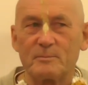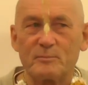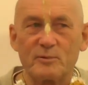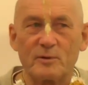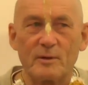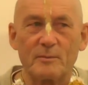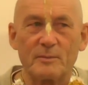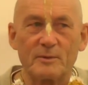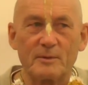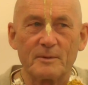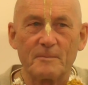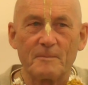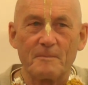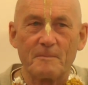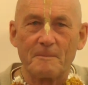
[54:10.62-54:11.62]

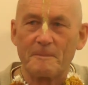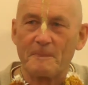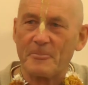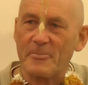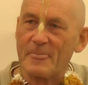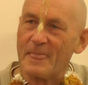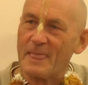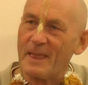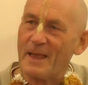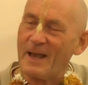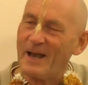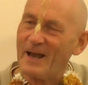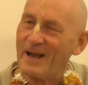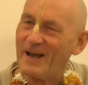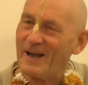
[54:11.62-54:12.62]
Prabodhananda Saraswati.
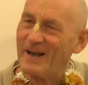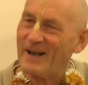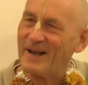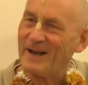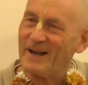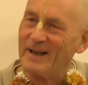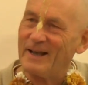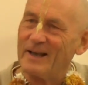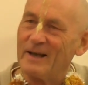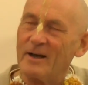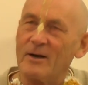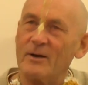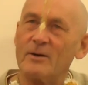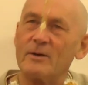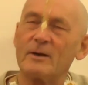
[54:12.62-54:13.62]

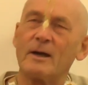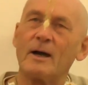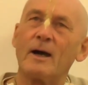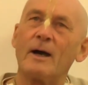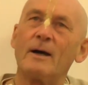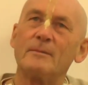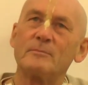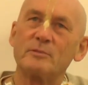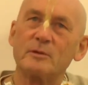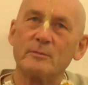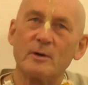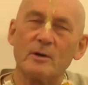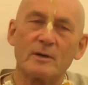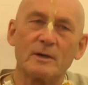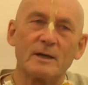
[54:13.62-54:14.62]
Oh yeah,
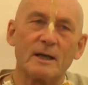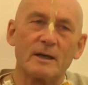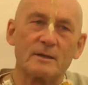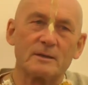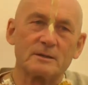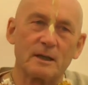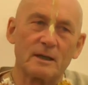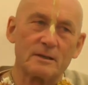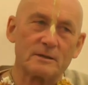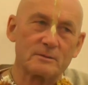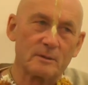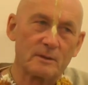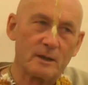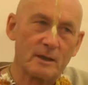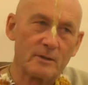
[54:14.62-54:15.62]
Prabodhananda
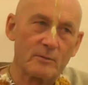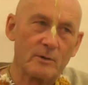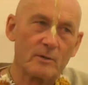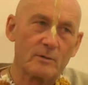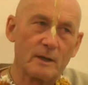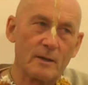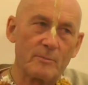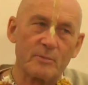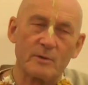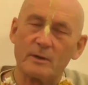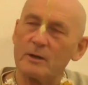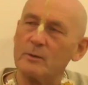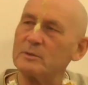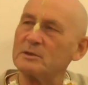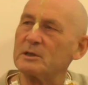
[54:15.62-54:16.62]
Saraswati, he wrote that book.
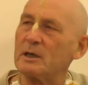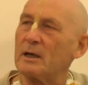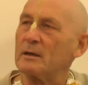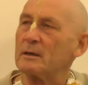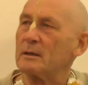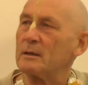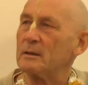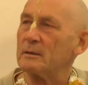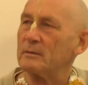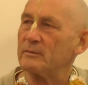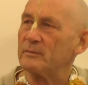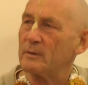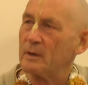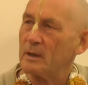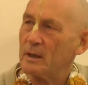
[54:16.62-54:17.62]
He was the uncle
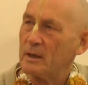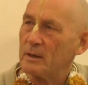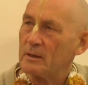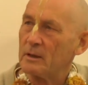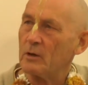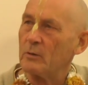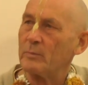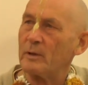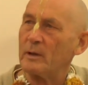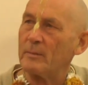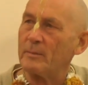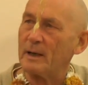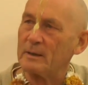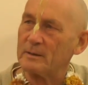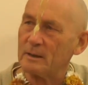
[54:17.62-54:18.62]
of Gopal
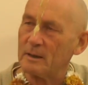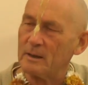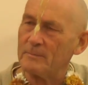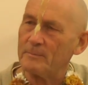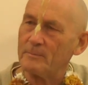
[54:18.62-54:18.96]
Bhatta,